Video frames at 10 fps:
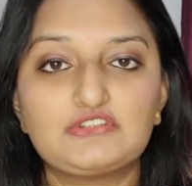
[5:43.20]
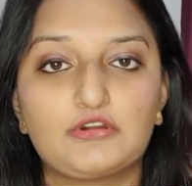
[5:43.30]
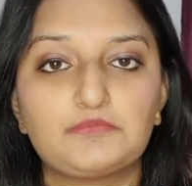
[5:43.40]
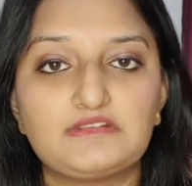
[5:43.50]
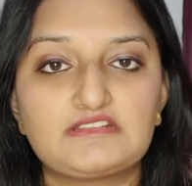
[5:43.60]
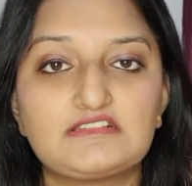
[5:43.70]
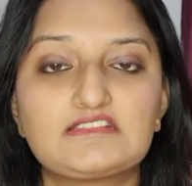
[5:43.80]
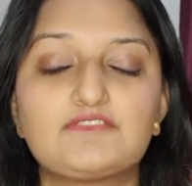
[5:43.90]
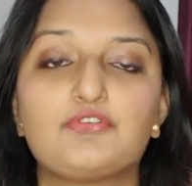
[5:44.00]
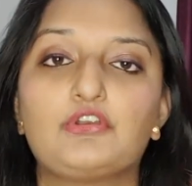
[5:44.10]
your
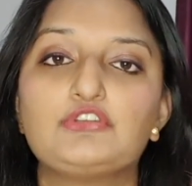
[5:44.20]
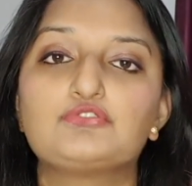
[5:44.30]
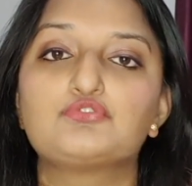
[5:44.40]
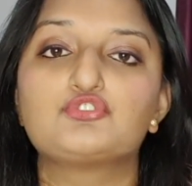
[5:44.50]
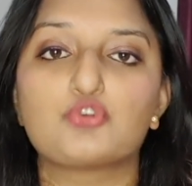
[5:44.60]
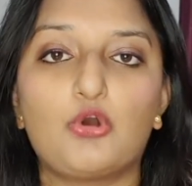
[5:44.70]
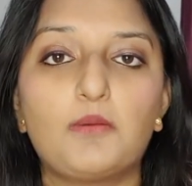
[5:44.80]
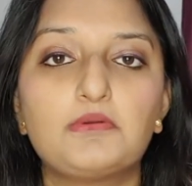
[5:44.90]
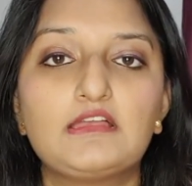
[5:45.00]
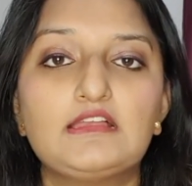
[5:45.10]
business. If you're into
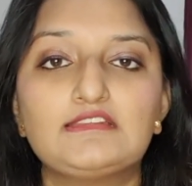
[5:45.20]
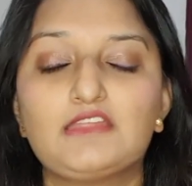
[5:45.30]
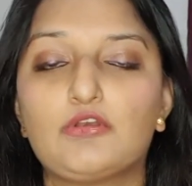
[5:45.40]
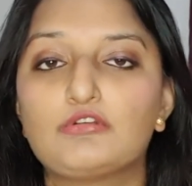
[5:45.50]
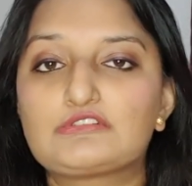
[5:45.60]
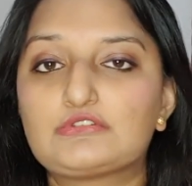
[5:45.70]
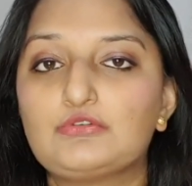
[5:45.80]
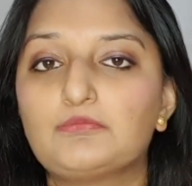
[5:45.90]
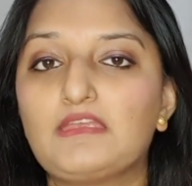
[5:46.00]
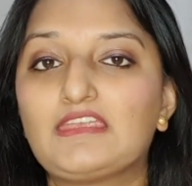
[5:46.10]
job, then also
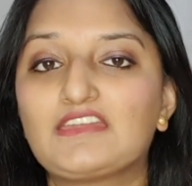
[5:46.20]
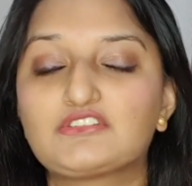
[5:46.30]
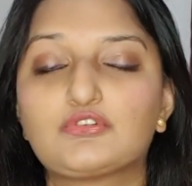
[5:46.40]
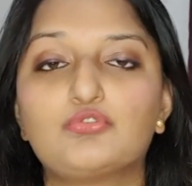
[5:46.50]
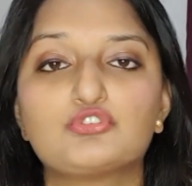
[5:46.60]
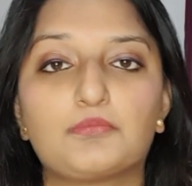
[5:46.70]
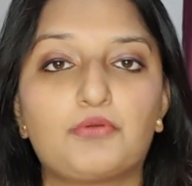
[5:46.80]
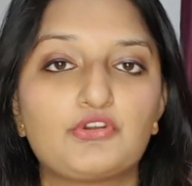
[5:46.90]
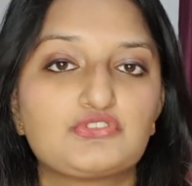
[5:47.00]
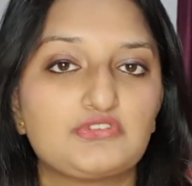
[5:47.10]
you may get good
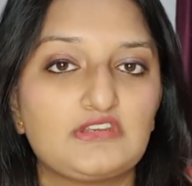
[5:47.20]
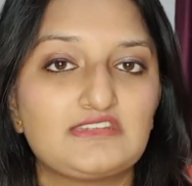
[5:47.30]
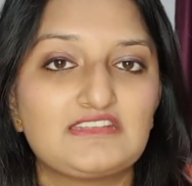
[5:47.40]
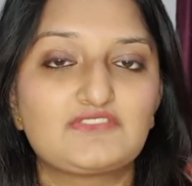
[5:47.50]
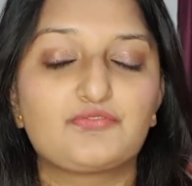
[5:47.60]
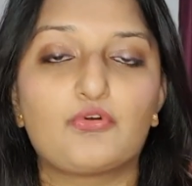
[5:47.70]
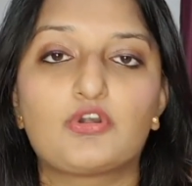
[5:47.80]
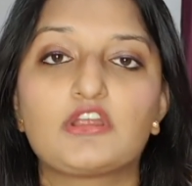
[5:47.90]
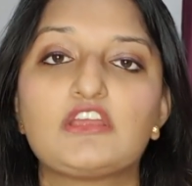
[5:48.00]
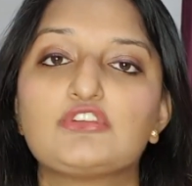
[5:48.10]
opportunities
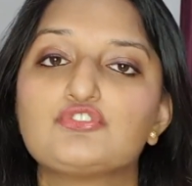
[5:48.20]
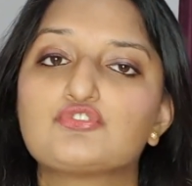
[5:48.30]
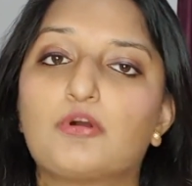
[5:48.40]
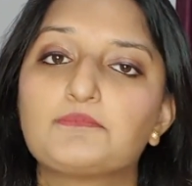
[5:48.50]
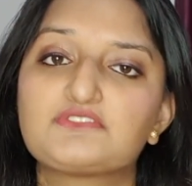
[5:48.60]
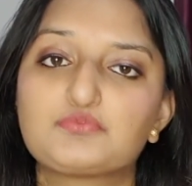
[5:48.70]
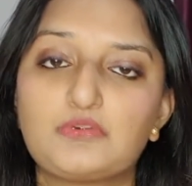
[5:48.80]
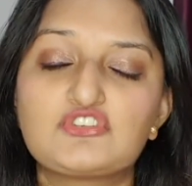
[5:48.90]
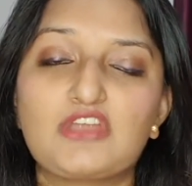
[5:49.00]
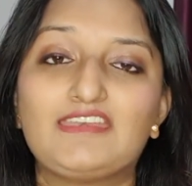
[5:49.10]
for job
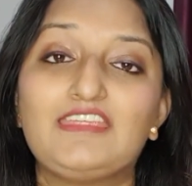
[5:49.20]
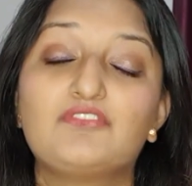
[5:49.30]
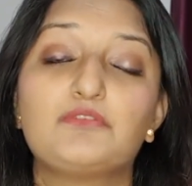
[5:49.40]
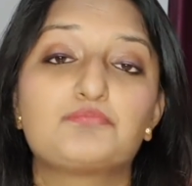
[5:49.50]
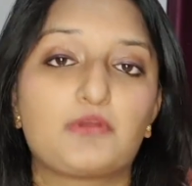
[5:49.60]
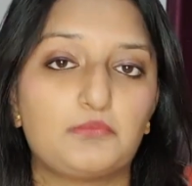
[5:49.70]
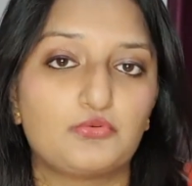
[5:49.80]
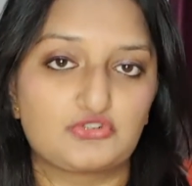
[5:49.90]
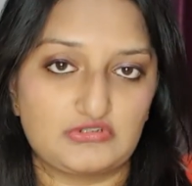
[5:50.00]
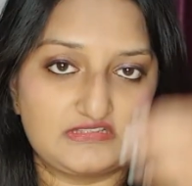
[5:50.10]
switch and even
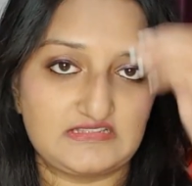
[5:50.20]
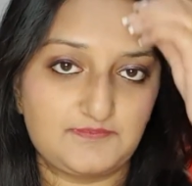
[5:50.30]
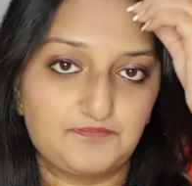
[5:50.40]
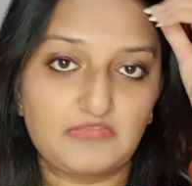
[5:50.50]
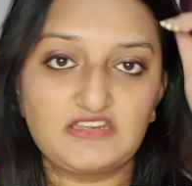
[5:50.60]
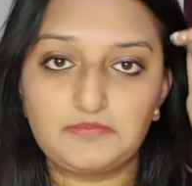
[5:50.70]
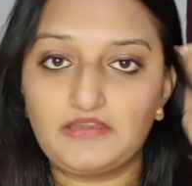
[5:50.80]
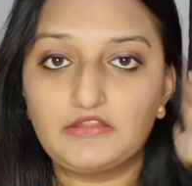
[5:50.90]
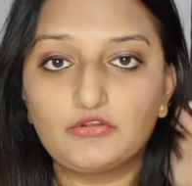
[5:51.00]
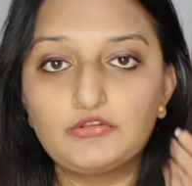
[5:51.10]
promotions,
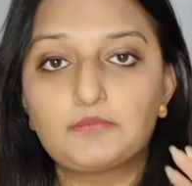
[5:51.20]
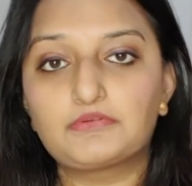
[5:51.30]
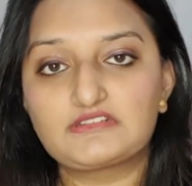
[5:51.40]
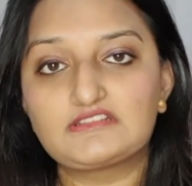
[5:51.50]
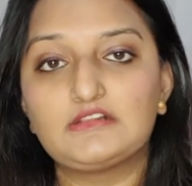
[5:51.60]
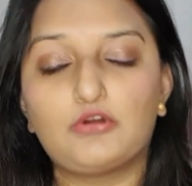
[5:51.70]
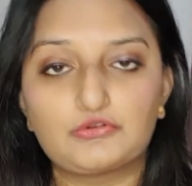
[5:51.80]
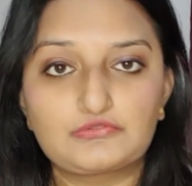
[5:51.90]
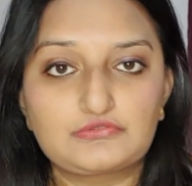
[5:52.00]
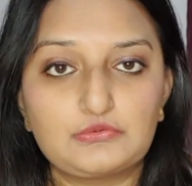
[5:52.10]
depending on your personal
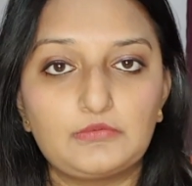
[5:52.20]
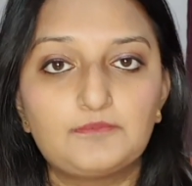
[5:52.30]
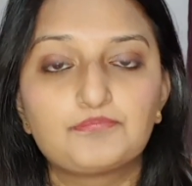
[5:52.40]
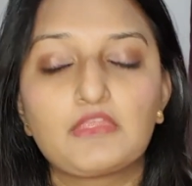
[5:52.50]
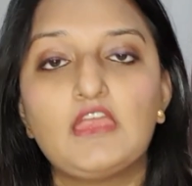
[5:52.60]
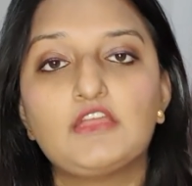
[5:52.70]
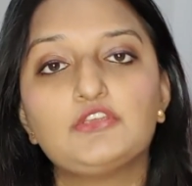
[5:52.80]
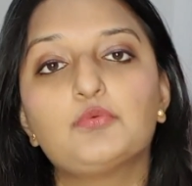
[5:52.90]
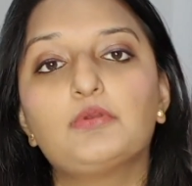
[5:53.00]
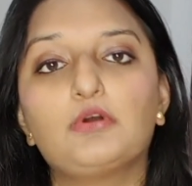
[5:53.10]
horoscope.
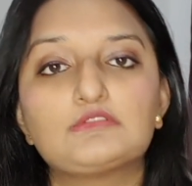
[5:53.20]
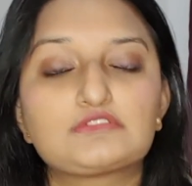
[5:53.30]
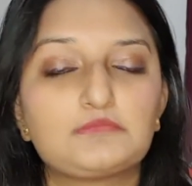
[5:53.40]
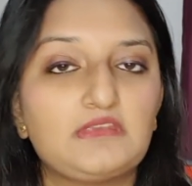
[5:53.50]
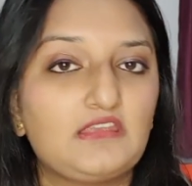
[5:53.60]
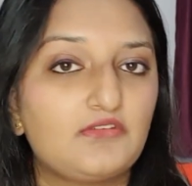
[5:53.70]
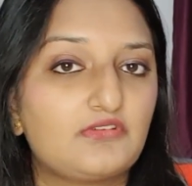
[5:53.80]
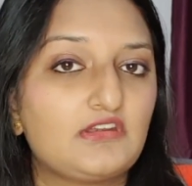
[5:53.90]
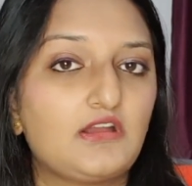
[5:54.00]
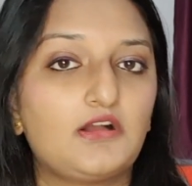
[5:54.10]
You will also be
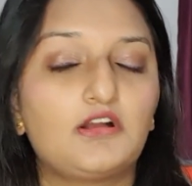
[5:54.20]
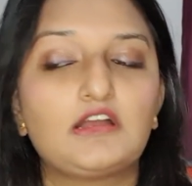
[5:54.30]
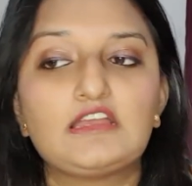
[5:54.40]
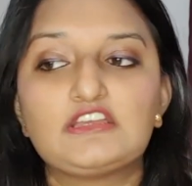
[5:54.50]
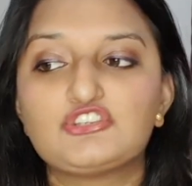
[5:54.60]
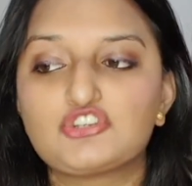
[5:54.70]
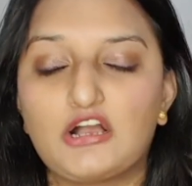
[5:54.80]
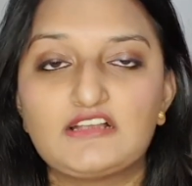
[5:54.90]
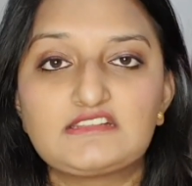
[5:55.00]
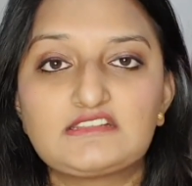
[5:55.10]
given a
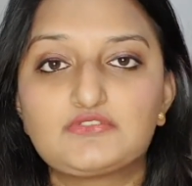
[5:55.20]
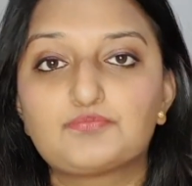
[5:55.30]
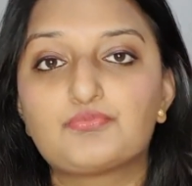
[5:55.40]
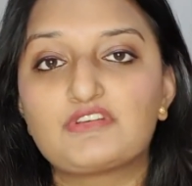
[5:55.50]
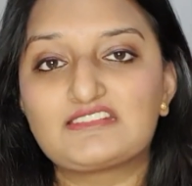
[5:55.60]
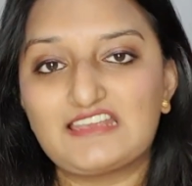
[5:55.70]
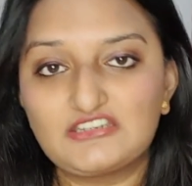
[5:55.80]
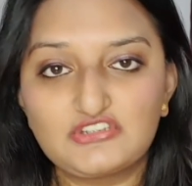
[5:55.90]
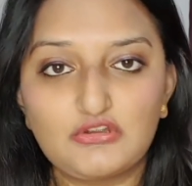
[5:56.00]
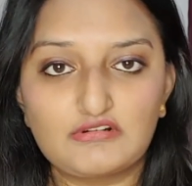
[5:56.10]
chance to
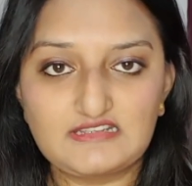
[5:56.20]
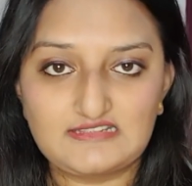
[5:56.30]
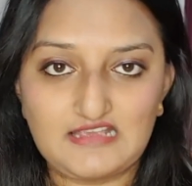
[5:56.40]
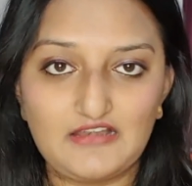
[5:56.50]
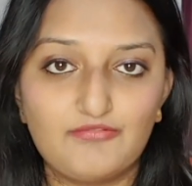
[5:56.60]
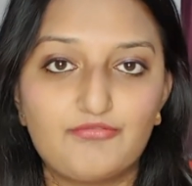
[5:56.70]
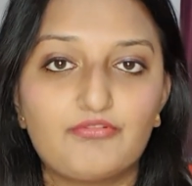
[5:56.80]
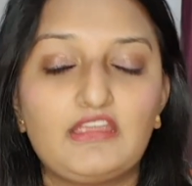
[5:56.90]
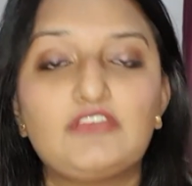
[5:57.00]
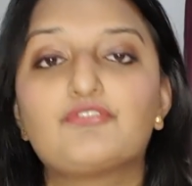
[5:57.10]
present
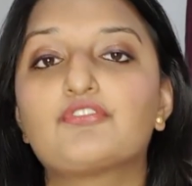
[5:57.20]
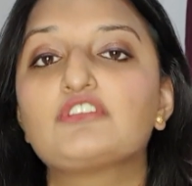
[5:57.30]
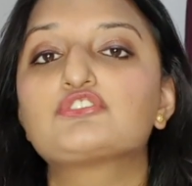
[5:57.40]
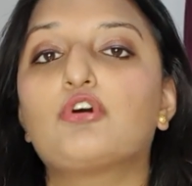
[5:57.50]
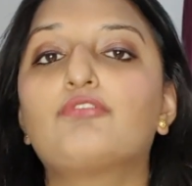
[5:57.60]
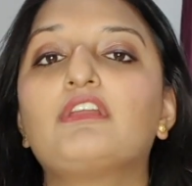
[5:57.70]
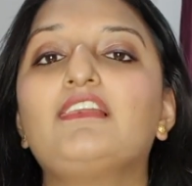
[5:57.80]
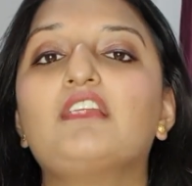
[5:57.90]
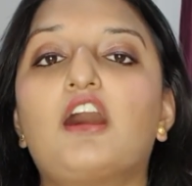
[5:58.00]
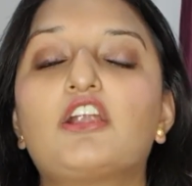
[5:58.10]
yourself in front of a
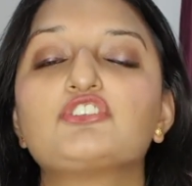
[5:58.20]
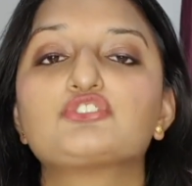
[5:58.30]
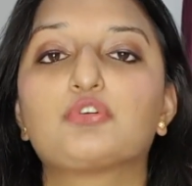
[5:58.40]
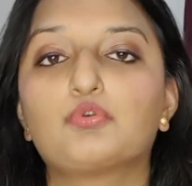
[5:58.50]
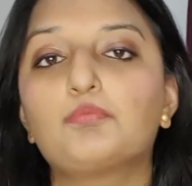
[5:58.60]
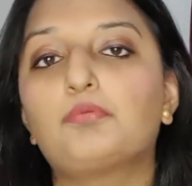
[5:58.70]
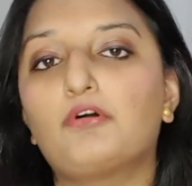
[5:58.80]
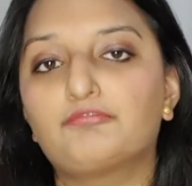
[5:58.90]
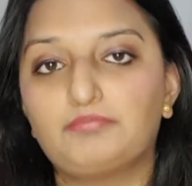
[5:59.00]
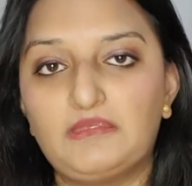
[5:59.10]
large group
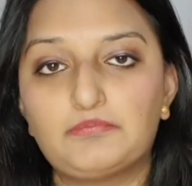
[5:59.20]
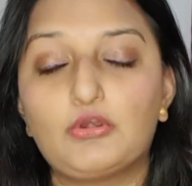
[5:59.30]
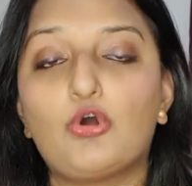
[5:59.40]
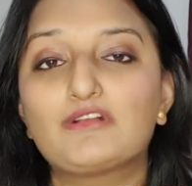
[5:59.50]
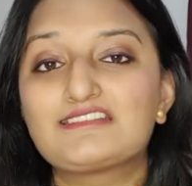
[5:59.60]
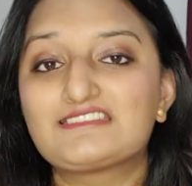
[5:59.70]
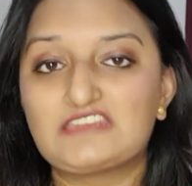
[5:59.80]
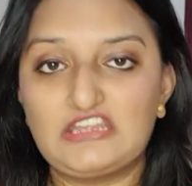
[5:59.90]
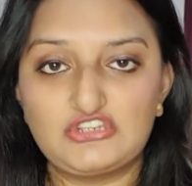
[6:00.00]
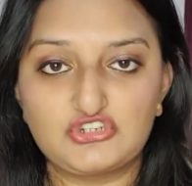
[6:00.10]
of people on
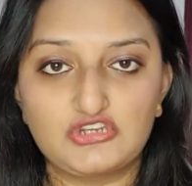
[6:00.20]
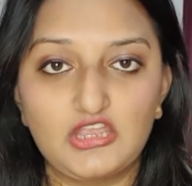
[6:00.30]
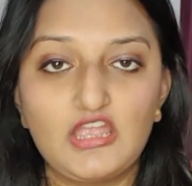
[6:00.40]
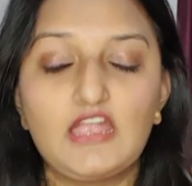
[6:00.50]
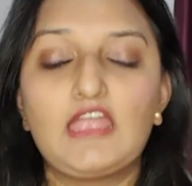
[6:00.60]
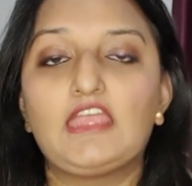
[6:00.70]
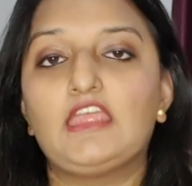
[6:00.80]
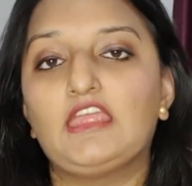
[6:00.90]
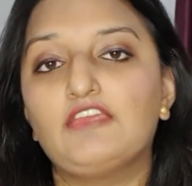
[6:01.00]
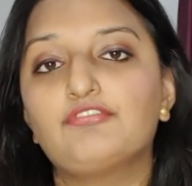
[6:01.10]
stage.
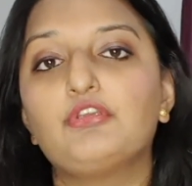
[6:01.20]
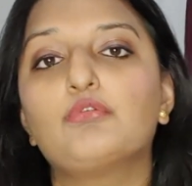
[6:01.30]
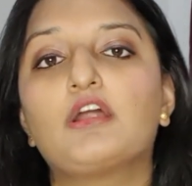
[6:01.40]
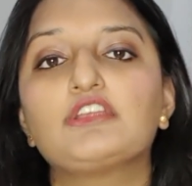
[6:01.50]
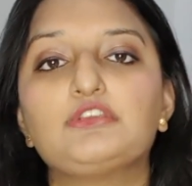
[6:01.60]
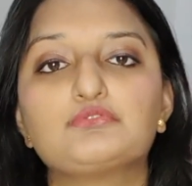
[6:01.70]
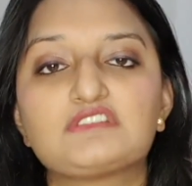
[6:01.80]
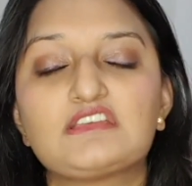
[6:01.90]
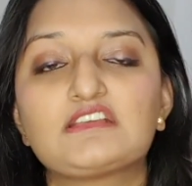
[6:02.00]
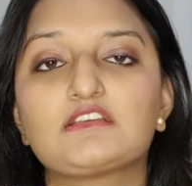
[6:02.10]
If you are
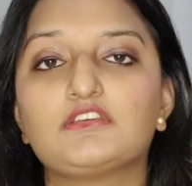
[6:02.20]
using